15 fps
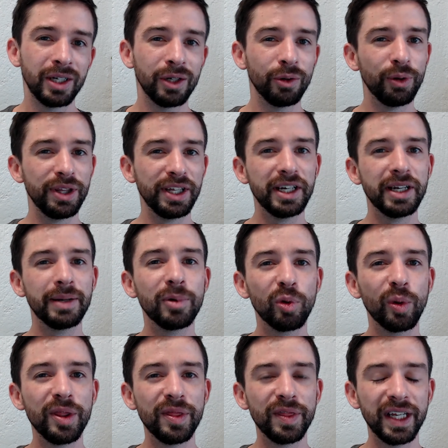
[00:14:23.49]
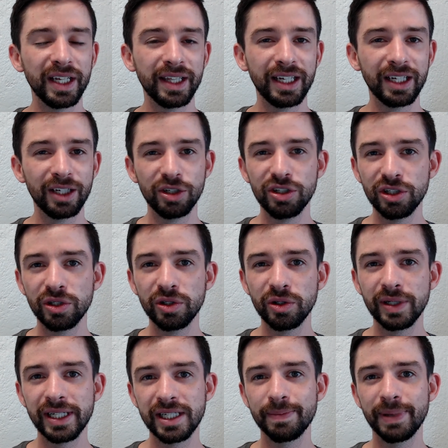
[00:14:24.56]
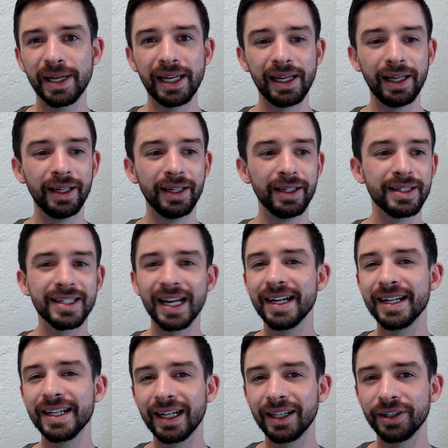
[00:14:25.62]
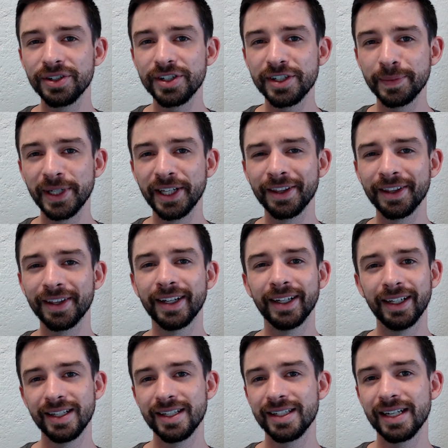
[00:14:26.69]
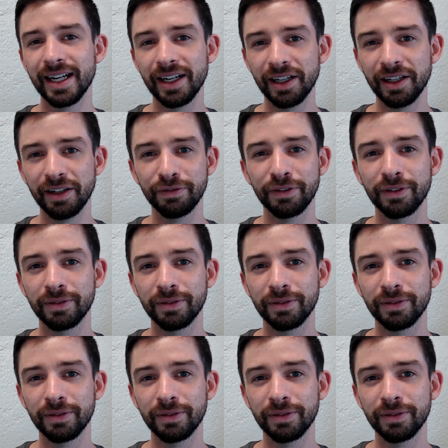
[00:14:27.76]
when the number one thing they could do is pay ten dollars a month instead of